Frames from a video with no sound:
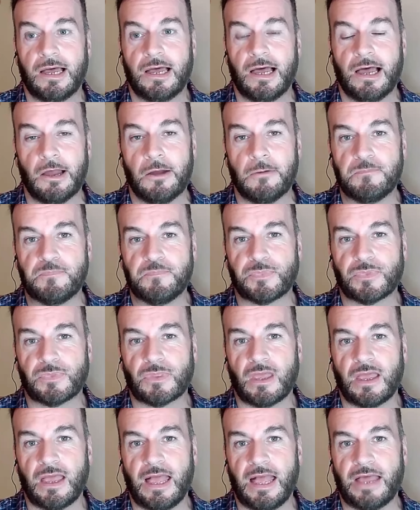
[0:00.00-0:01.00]
And
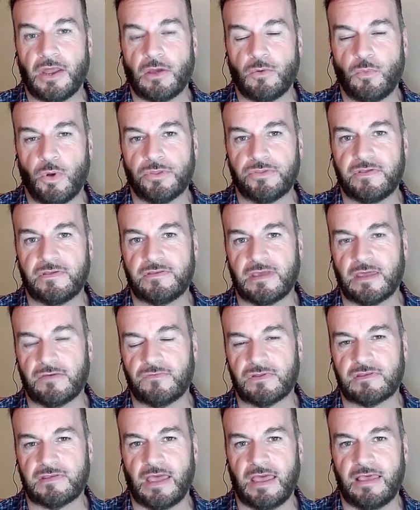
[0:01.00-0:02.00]
I wanted to
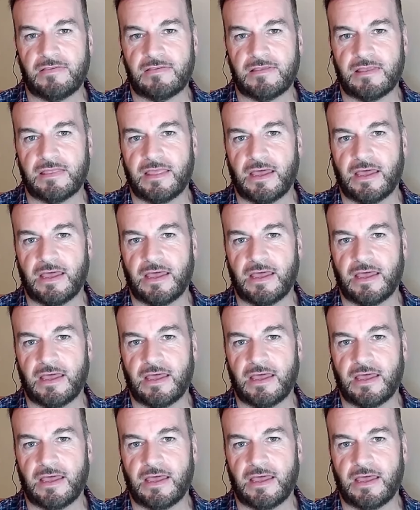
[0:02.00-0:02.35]
give a taste in